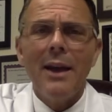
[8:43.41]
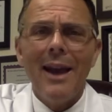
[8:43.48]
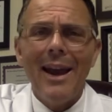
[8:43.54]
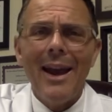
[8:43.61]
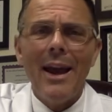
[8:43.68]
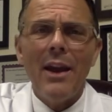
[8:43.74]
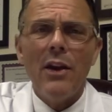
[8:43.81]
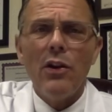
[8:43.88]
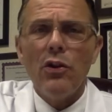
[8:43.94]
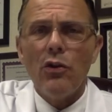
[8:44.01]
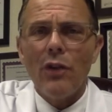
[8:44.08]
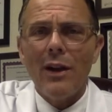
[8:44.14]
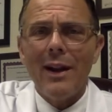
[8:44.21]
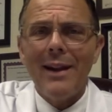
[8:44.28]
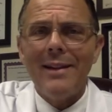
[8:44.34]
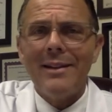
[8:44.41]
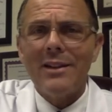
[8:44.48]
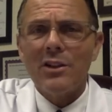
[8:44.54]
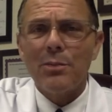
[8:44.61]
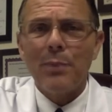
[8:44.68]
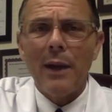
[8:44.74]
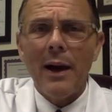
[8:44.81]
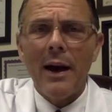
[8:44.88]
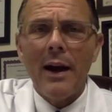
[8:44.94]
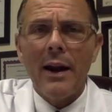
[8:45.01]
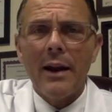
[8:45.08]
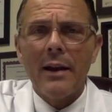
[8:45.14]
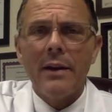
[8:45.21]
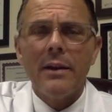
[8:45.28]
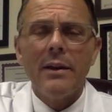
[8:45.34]
and you're in a
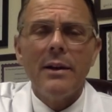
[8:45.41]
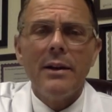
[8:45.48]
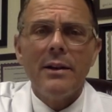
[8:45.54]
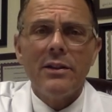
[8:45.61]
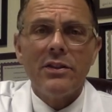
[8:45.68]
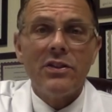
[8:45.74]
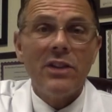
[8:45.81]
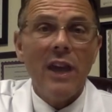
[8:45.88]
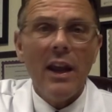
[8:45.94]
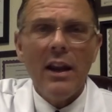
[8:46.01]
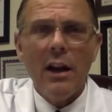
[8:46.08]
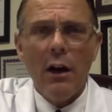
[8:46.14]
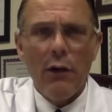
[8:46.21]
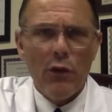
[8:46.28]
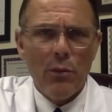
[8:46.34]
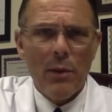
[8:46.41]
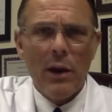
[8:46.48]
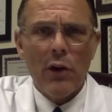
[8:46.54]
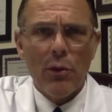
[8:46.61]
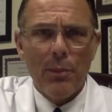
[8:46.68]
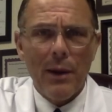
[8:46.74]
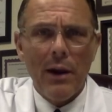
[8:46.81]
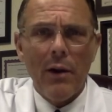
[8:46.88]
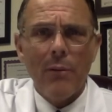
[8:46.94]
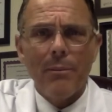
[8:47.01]
dysbiotic state of your microbiome.